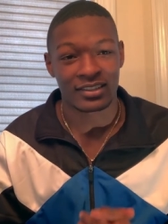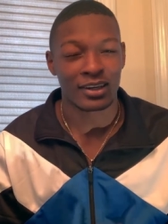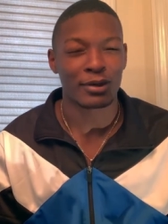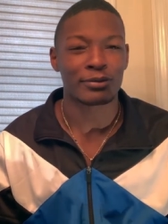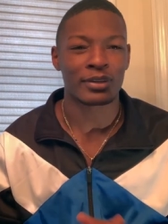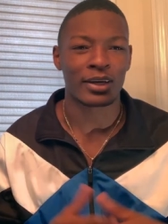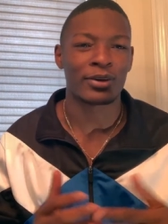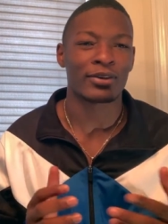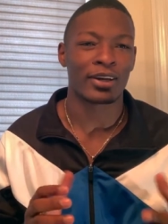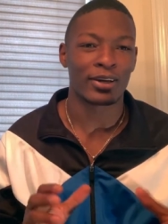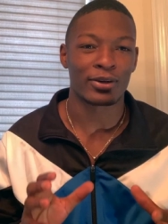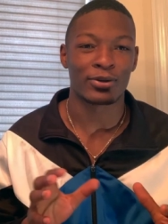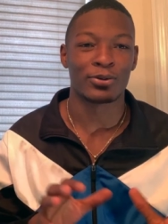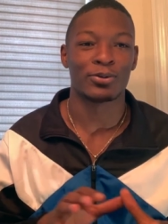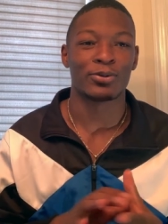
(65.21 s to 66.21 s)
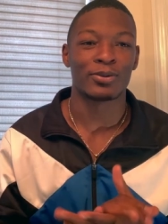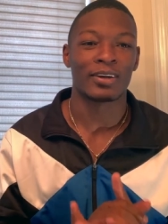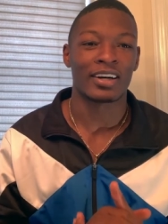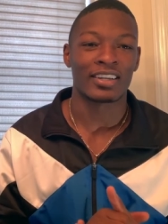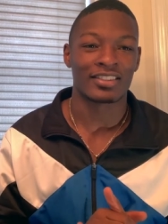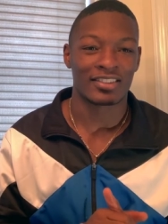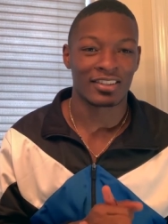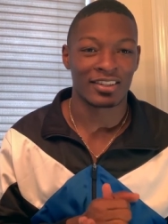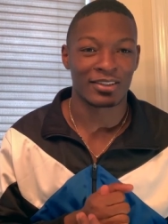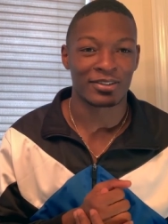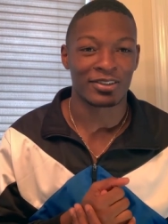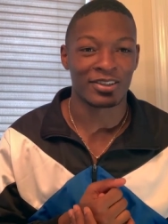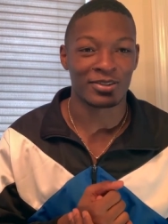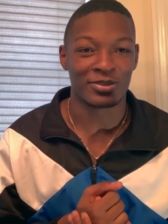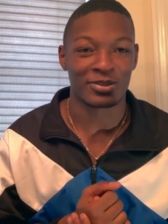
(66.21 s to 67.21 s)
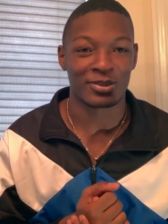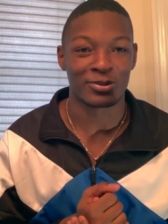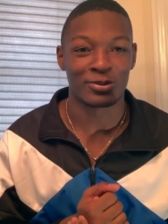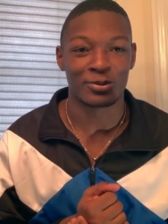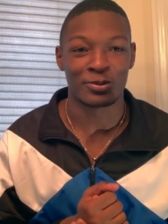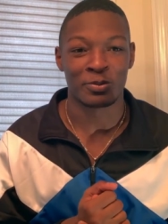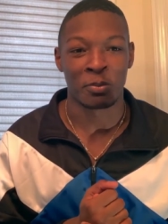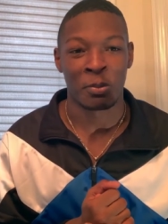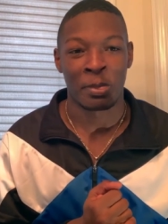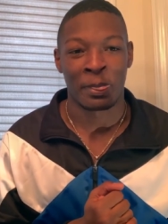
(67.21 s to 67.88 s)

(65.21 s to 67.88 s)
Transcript: So I was like, okay, cool. I'll chill on the YouTube.